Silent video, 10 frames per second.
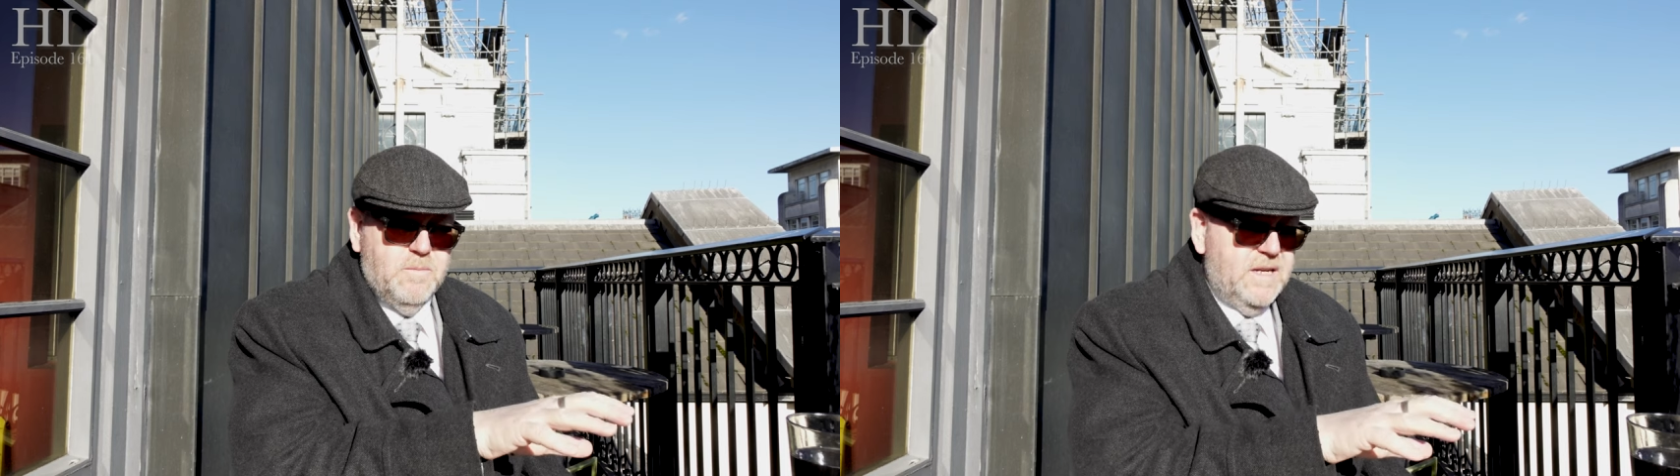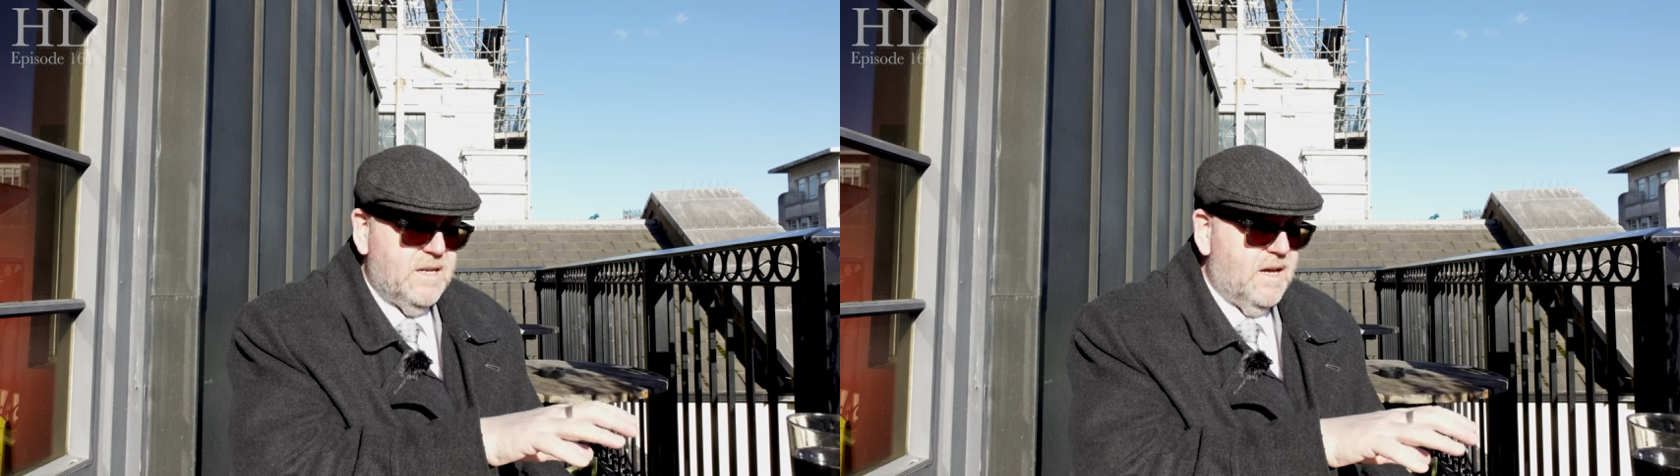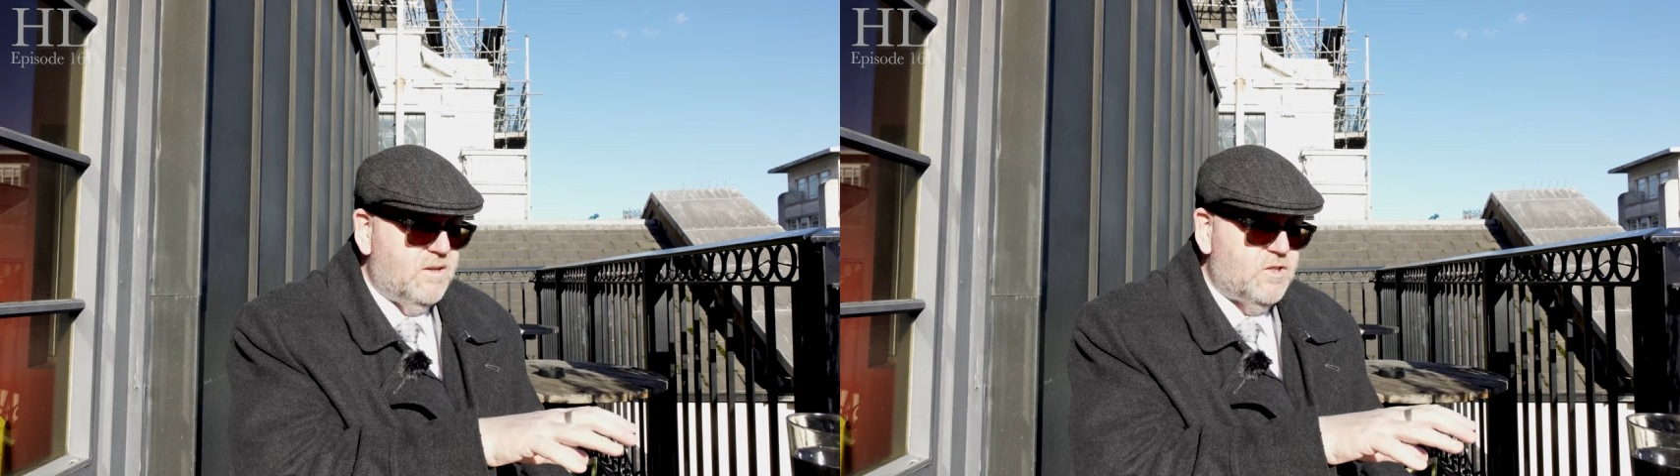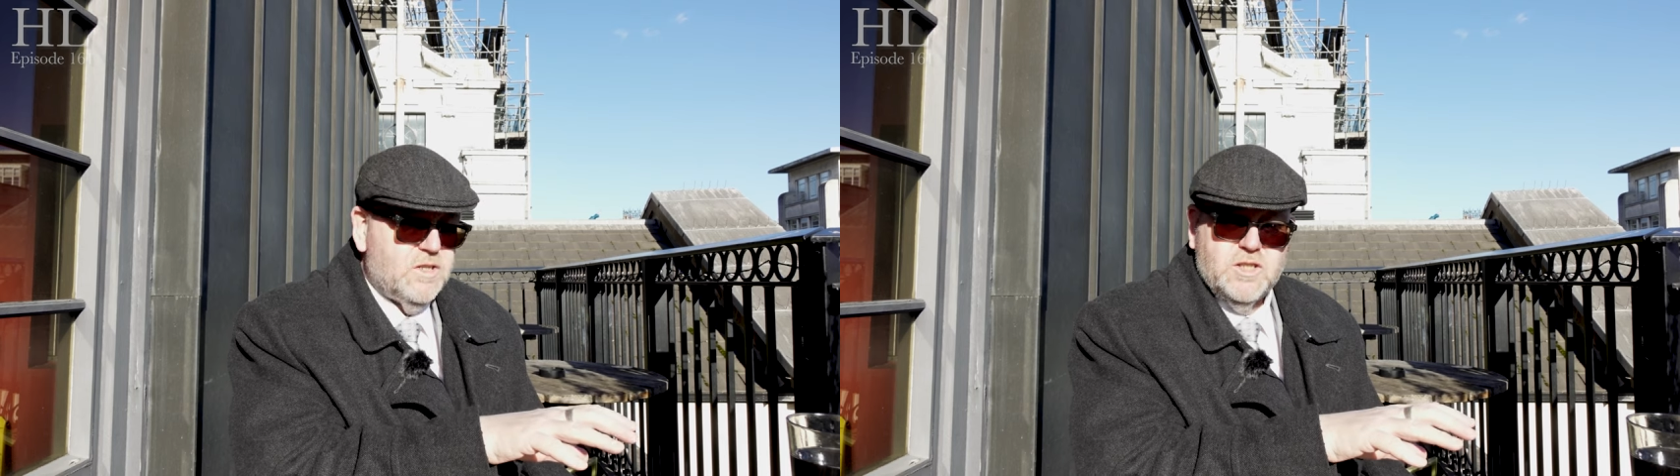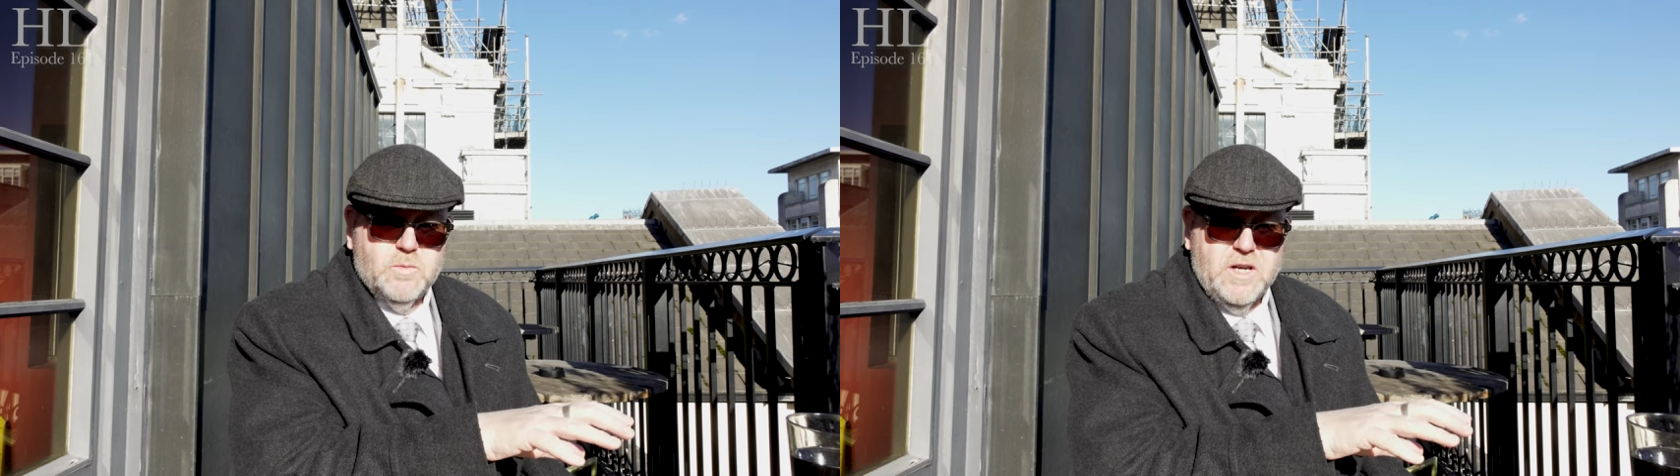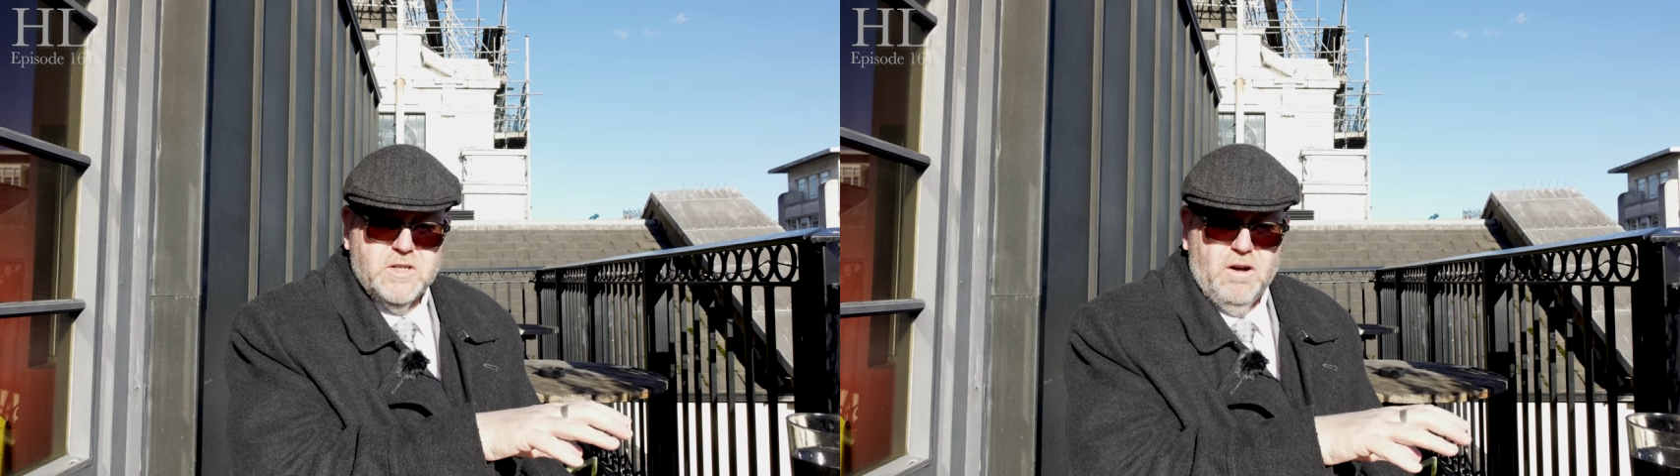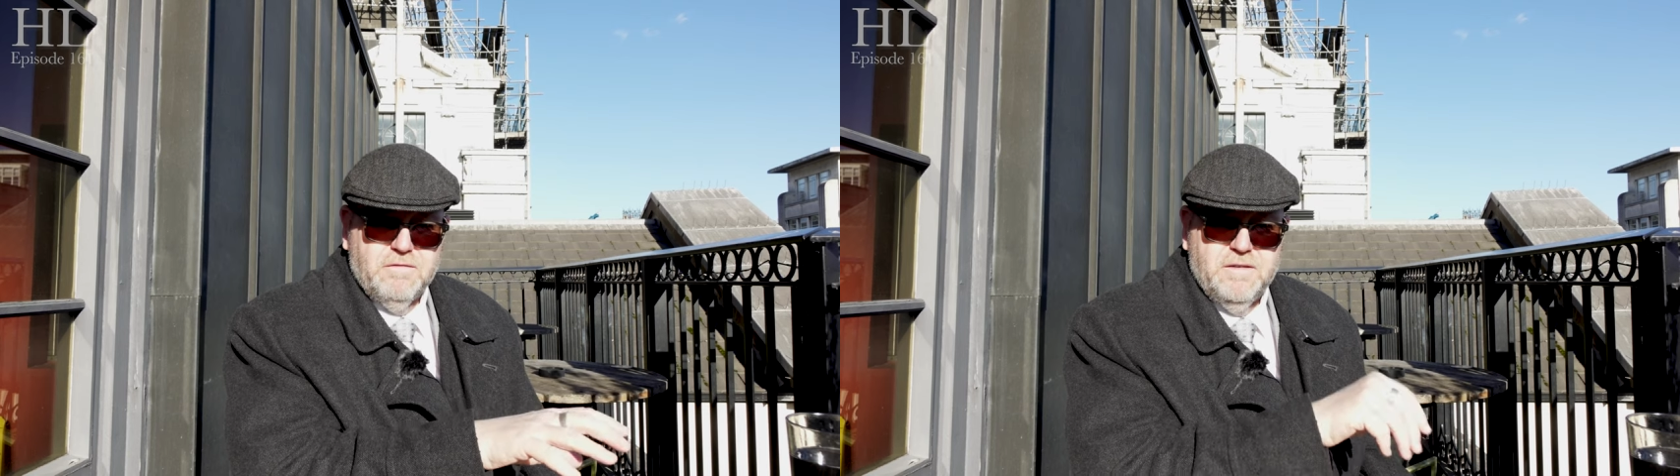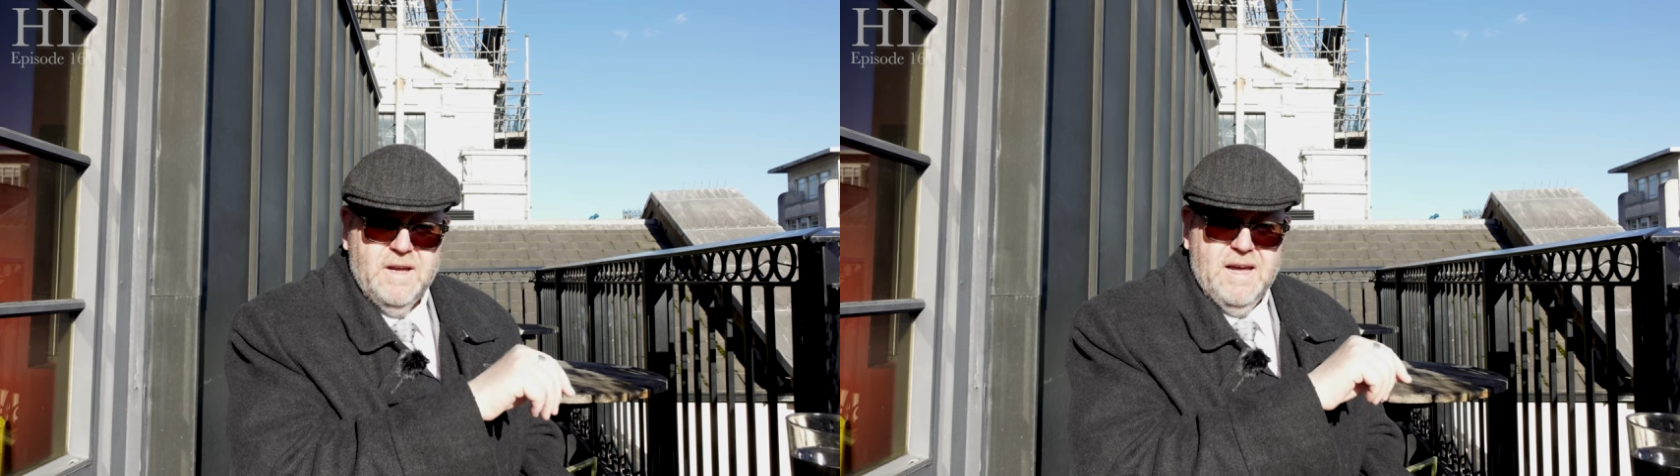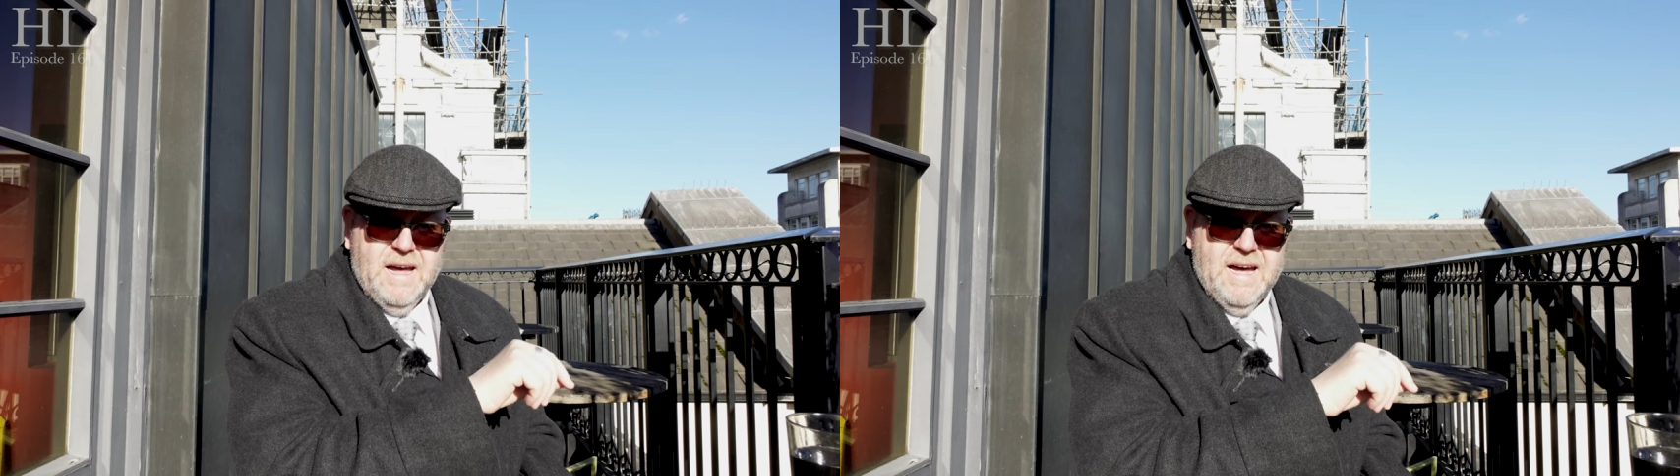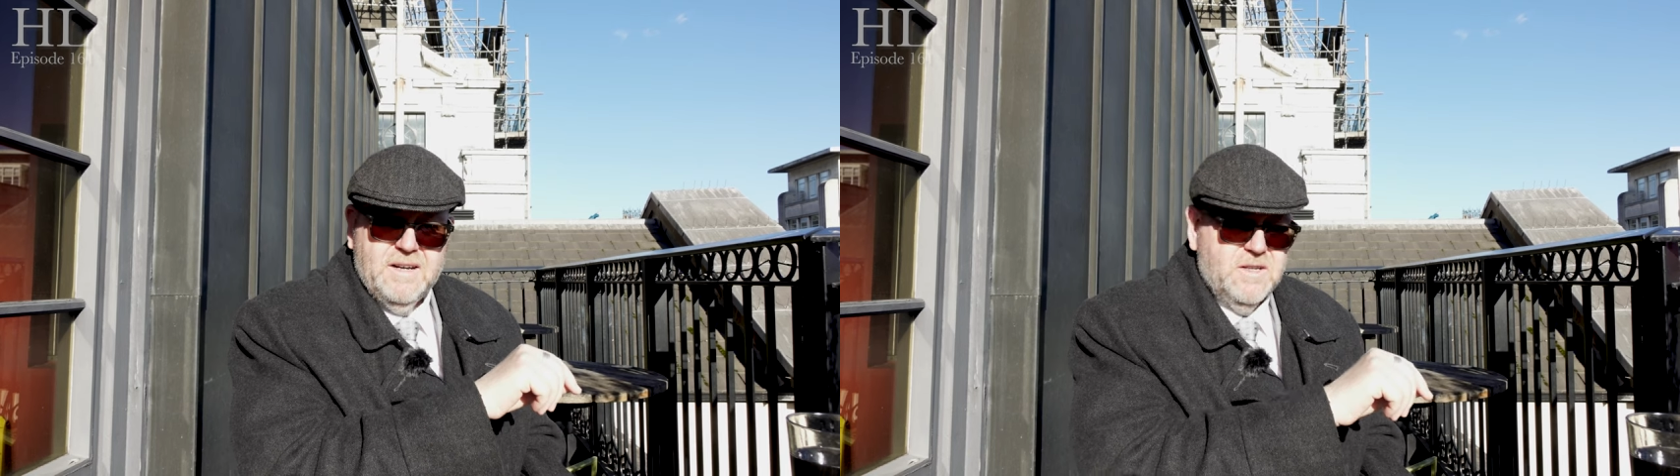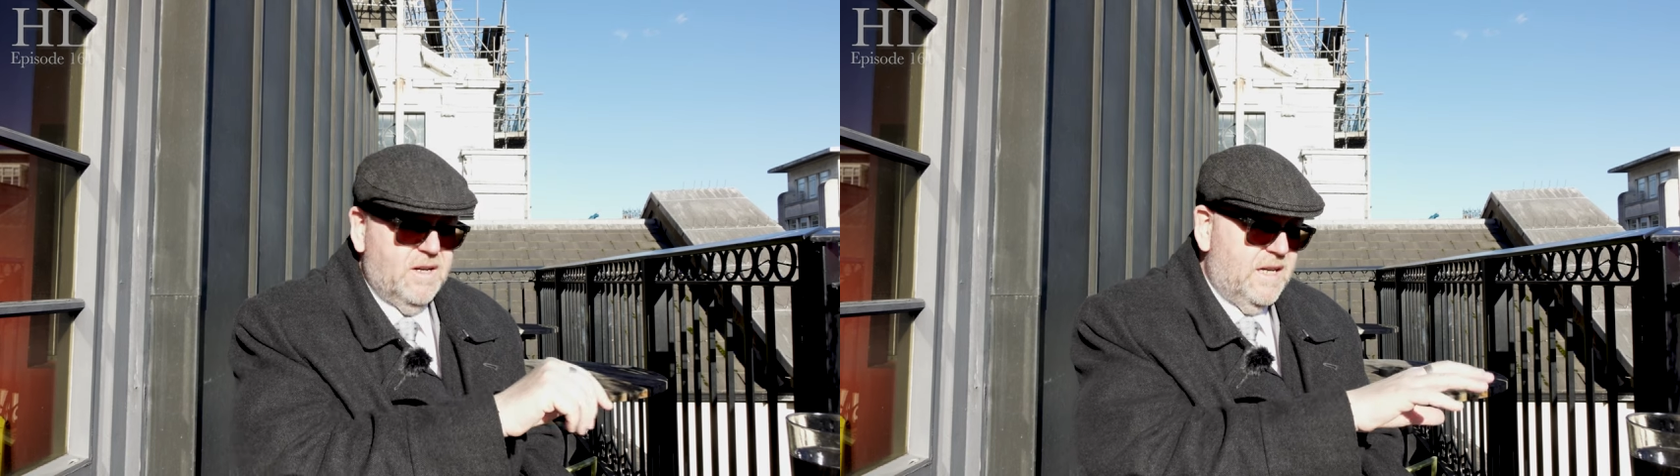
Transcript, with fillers: been uh, switched off and uh,